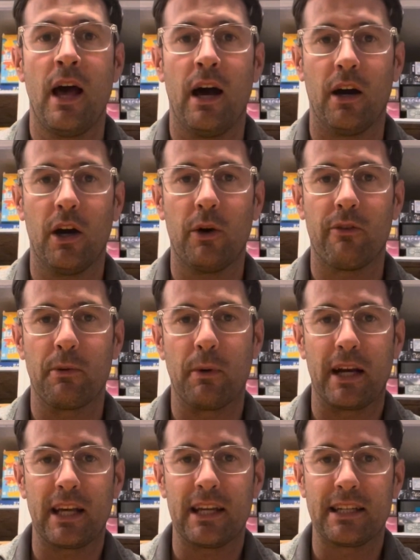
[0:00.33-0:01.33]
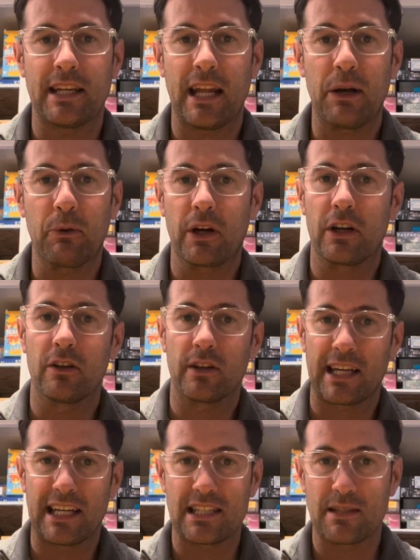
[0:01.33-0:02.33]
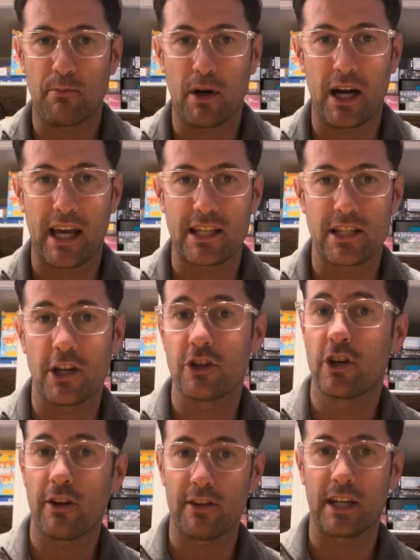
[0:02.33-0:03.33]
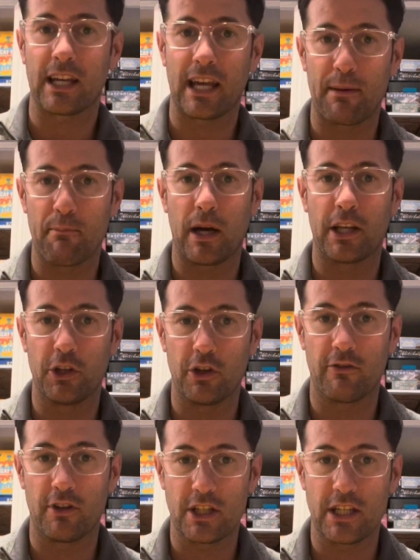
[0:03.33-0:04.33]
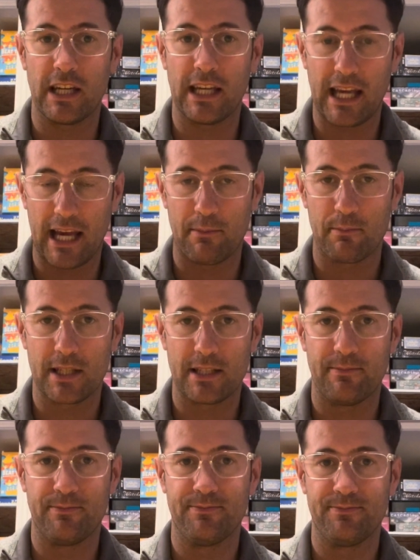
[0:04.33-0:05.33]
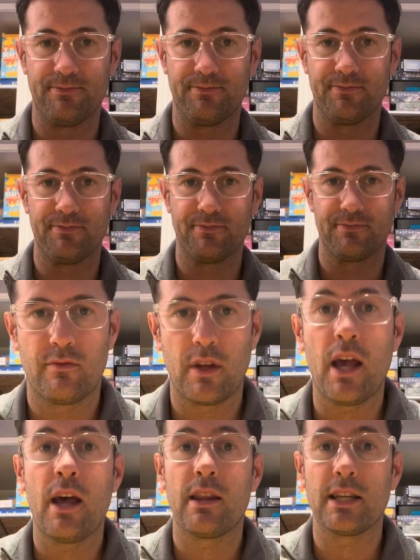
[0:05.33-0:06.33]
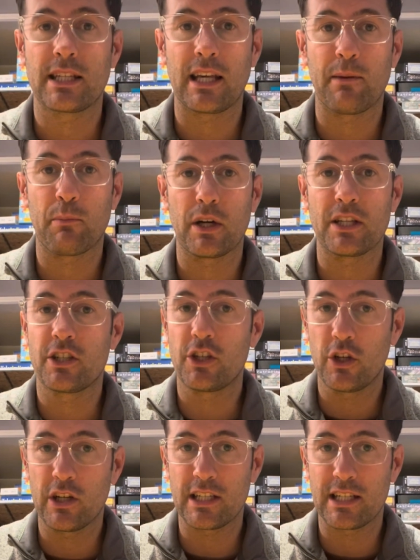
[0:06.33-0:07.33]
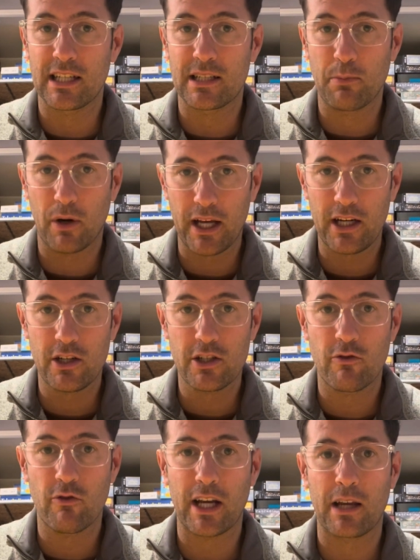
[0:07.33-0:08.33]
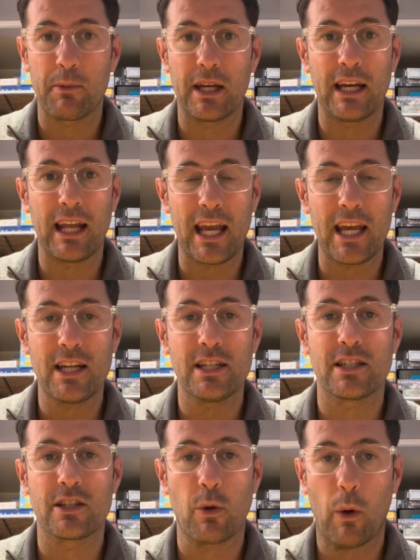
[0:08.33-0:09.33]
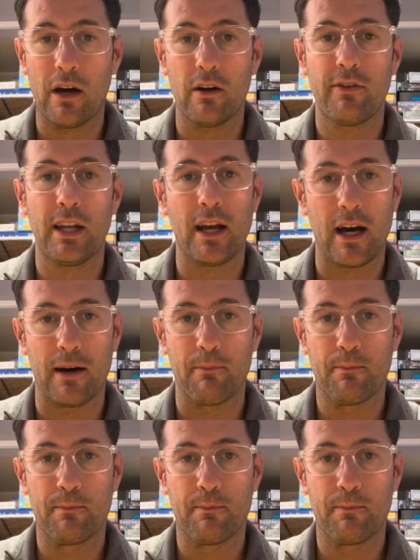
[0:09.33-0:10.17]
Hello everybody, today we're going to look at Smartass, a trivia game by University Games. This game plays 2 to 6 players, recommended age is 12 and up.